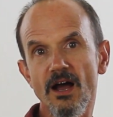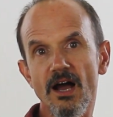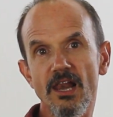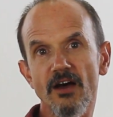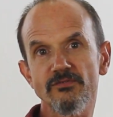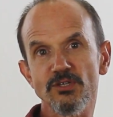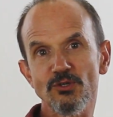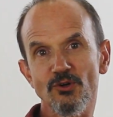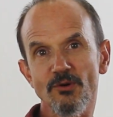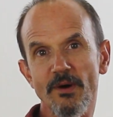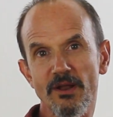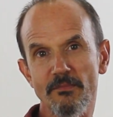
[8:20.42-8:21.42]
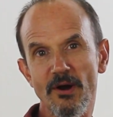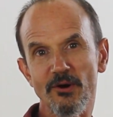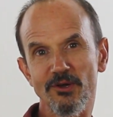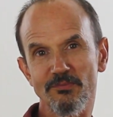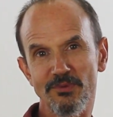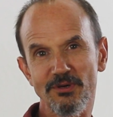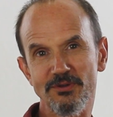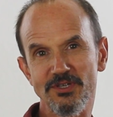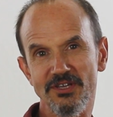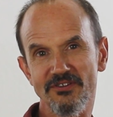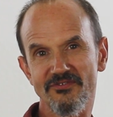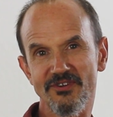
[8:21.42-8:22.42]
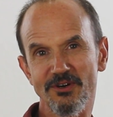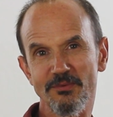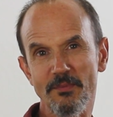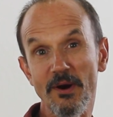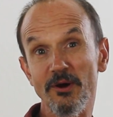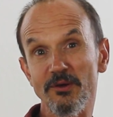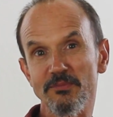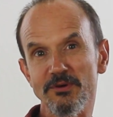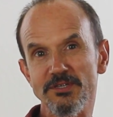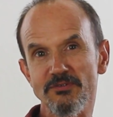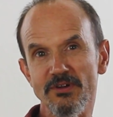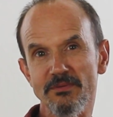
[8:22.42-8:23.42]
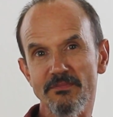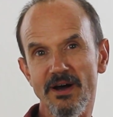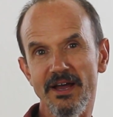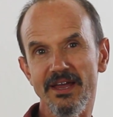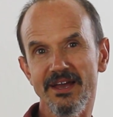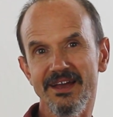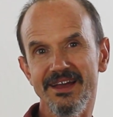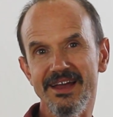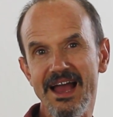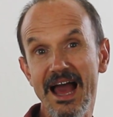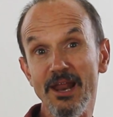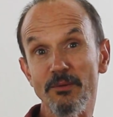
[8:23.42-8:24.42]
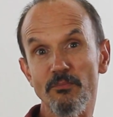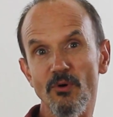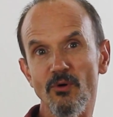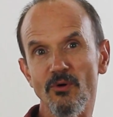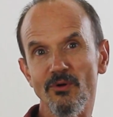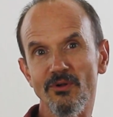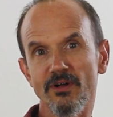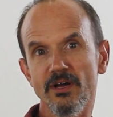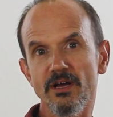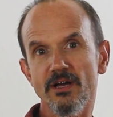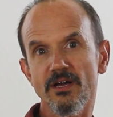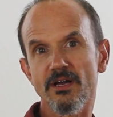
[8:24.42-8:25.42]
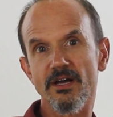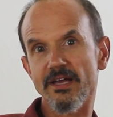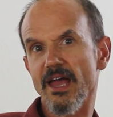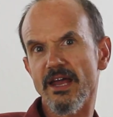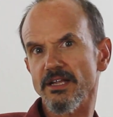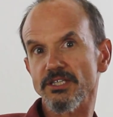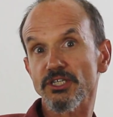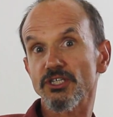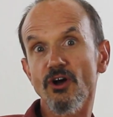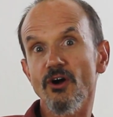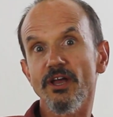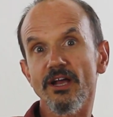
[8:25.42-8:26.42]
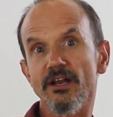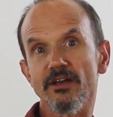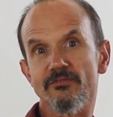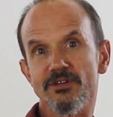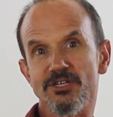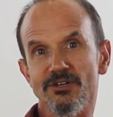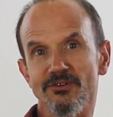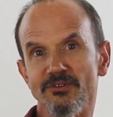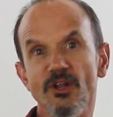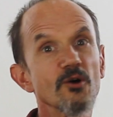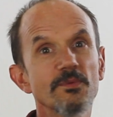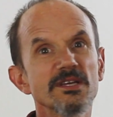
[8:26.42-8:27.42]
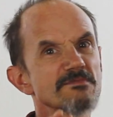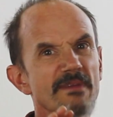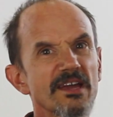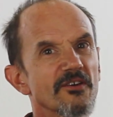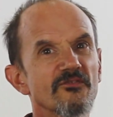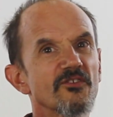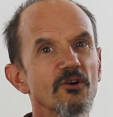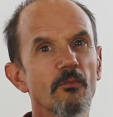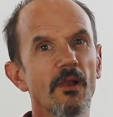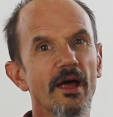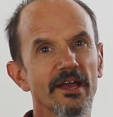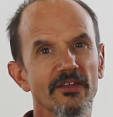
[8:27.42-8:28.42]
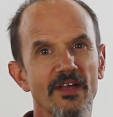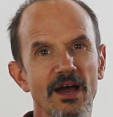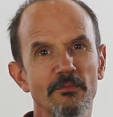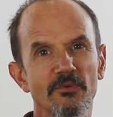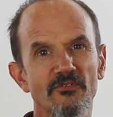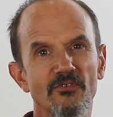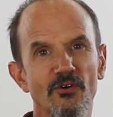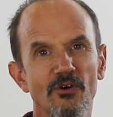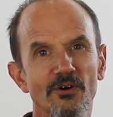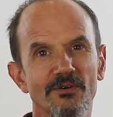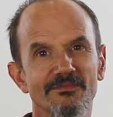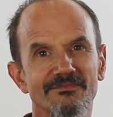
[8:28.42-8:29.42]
I love to talk about American Beauty, the film, American Beauty, written by Alan Ball. Again, it's shockingly original. Nobody's made a film like that before.